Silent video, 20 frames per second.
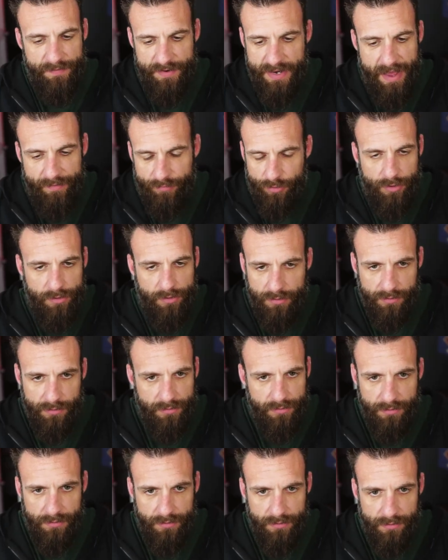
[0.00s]
Never.
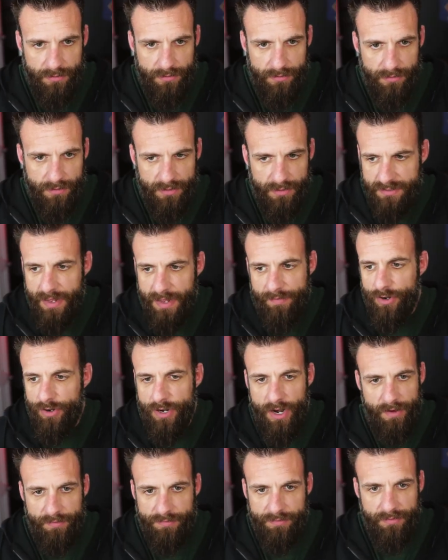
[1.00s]
It's never
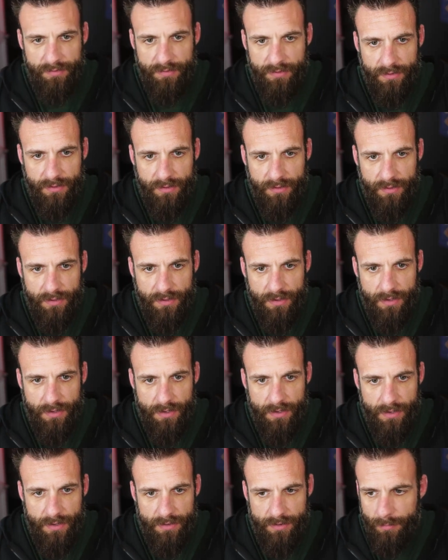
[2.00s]
enough.
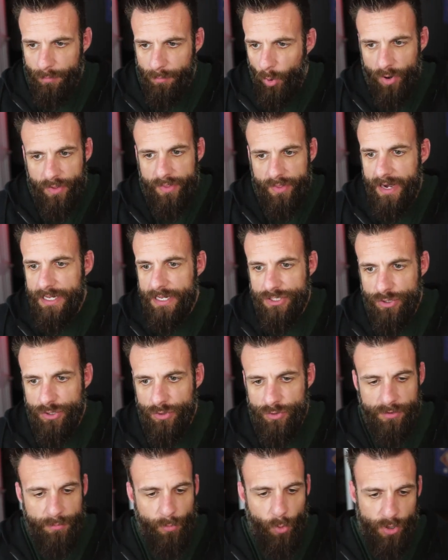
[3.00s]
The more that I
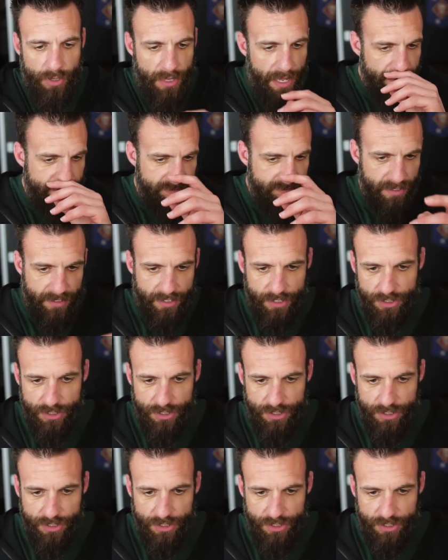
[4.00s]
do, the more lives I can